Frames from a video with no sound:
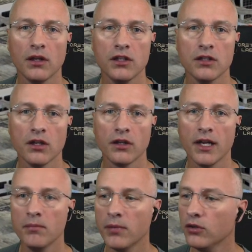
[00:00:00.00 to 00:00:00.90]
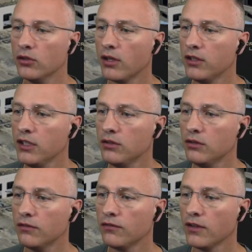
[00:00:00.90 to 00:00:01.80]
Need another inbound.
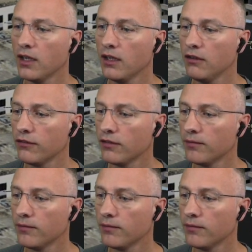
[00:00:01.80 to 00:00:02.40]
325.